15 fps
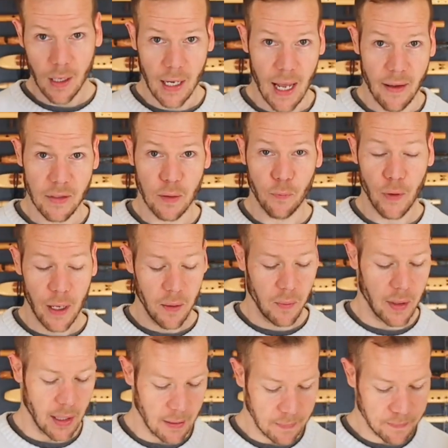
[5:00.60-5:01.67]
have some fun
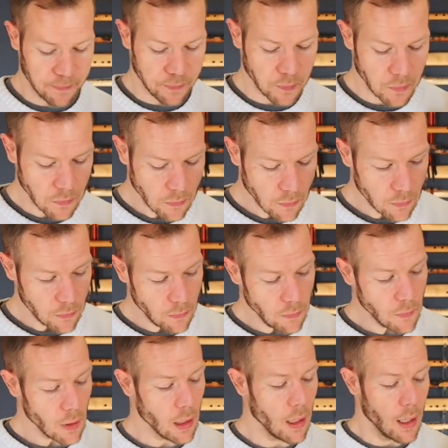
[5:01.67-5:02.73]
with it.
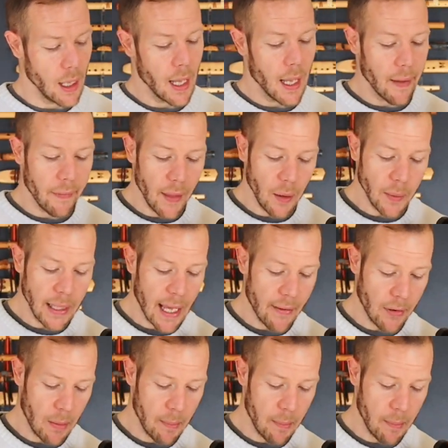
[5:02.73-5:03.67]
Then we have our